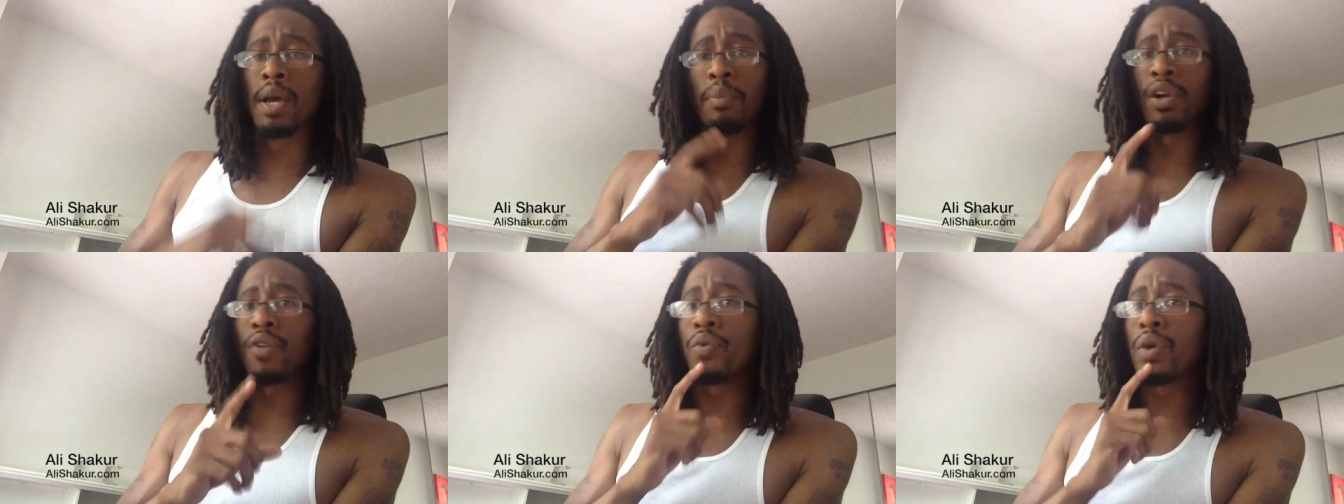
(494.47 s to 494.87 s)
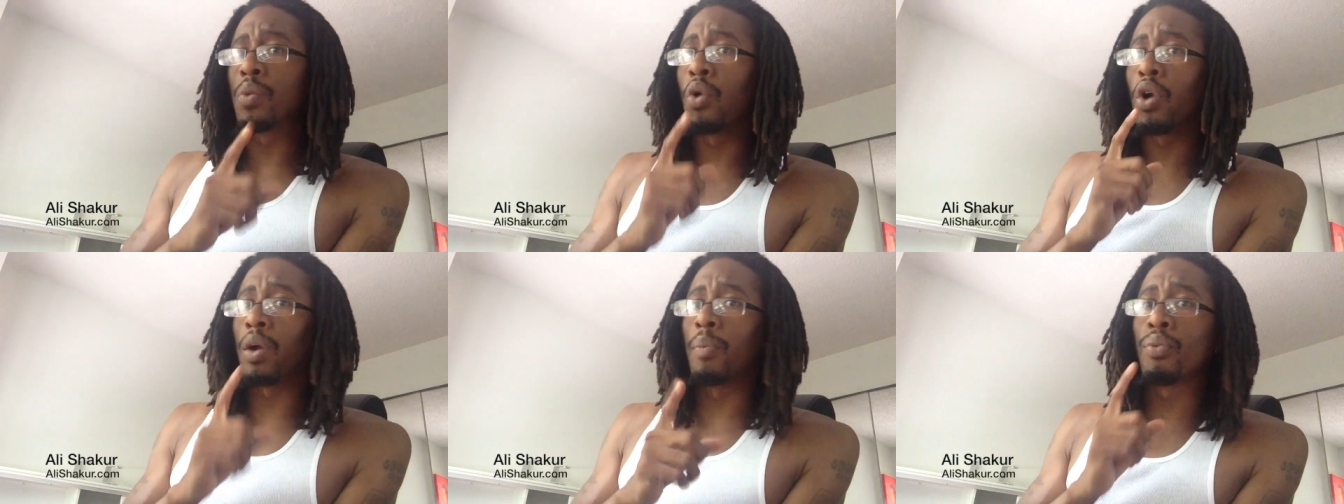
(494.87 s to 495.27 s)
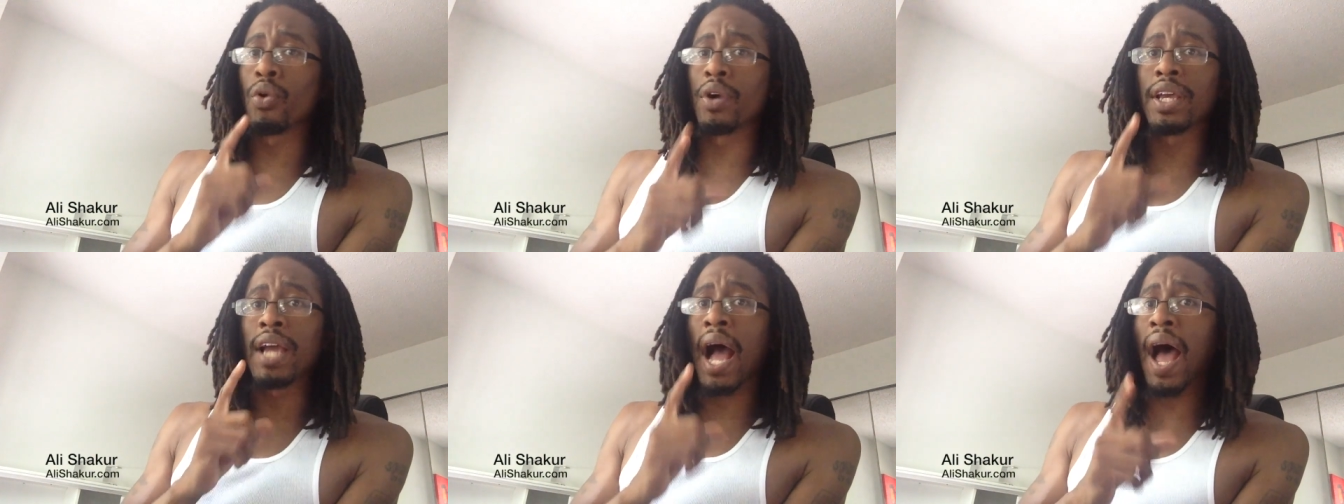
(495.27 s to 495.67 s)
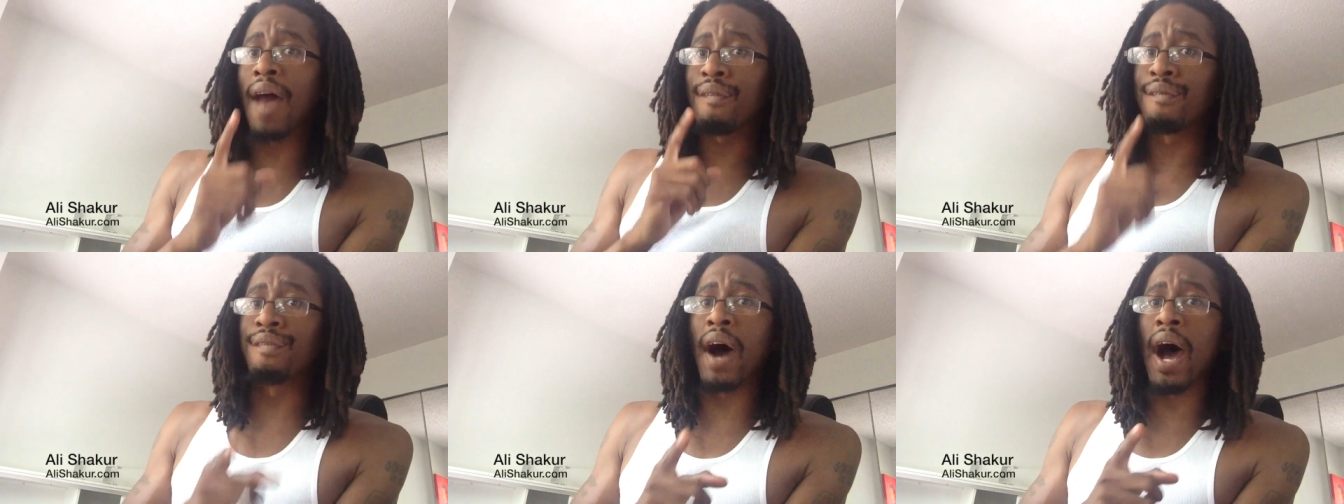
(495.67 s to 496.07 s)
But if we were to
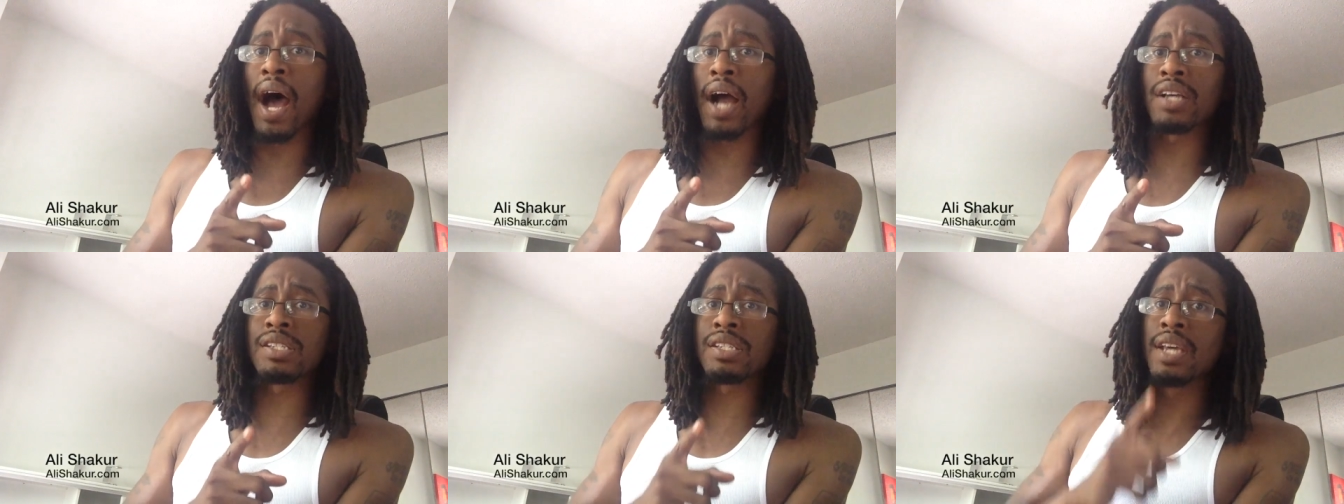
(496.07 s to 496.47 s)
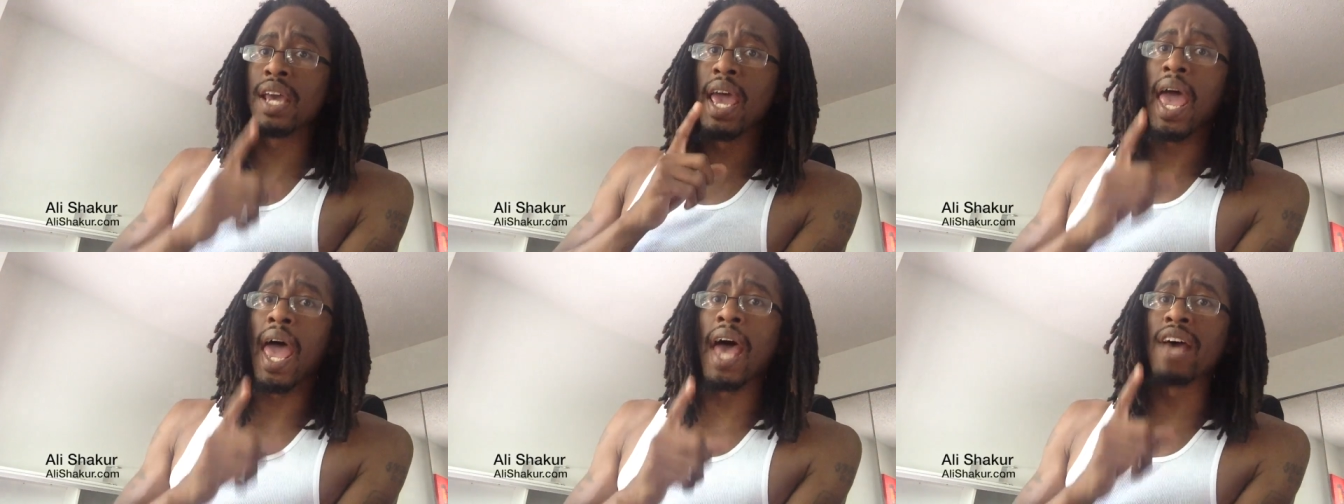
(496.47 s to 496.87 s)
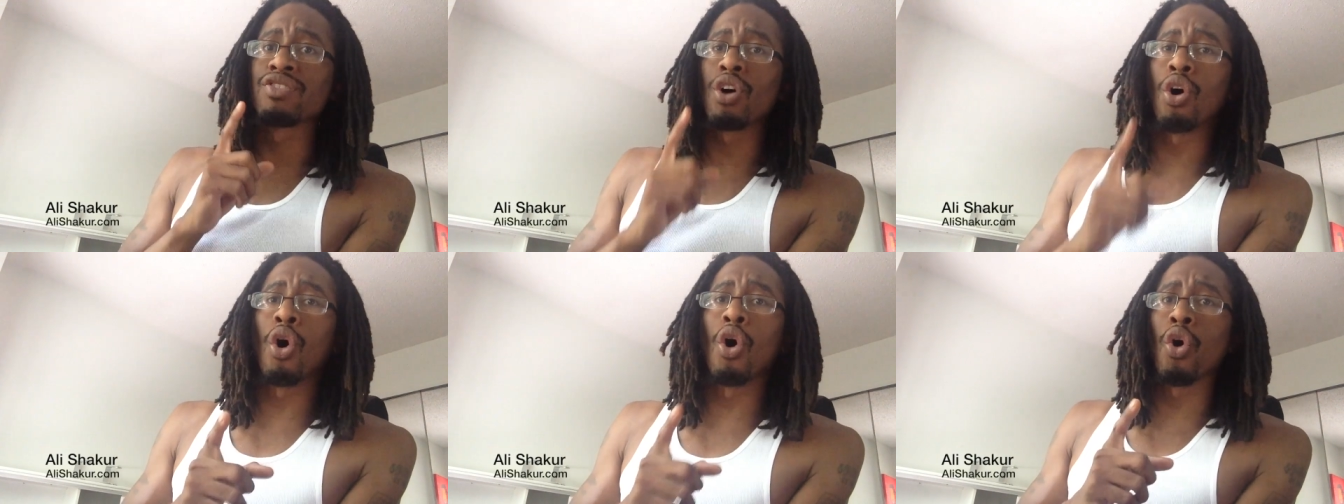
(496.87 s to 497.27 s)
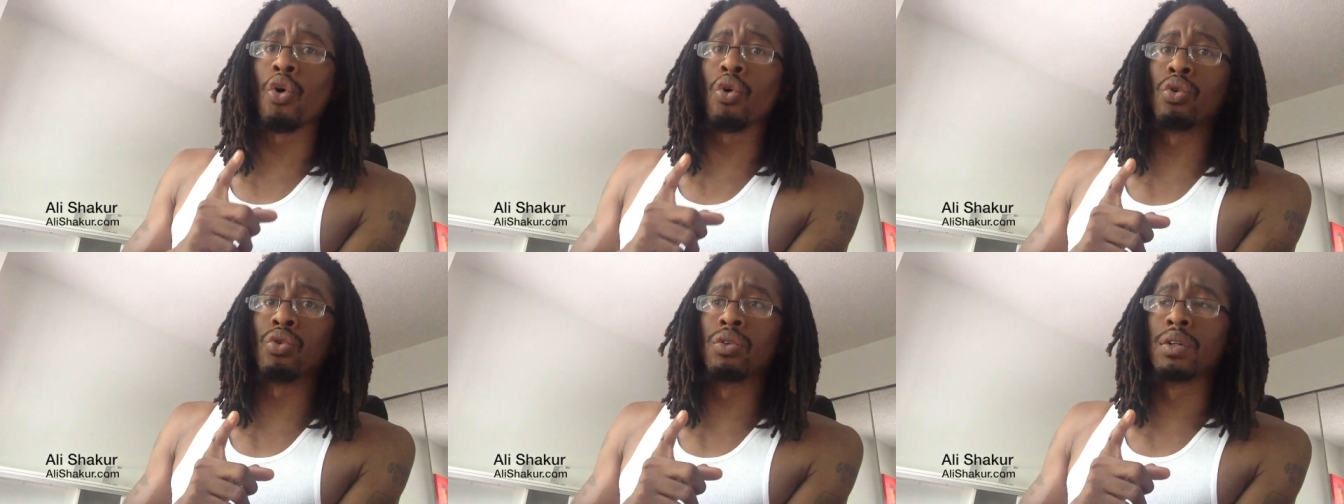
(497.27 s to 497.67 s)
boycott Fox as a
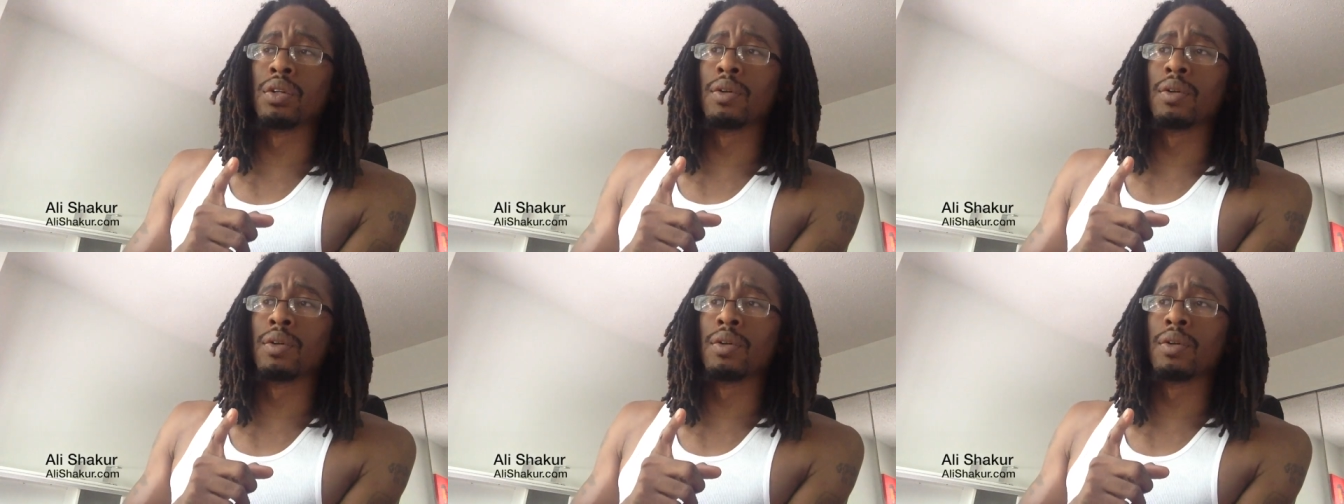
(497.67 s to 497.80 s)
whole,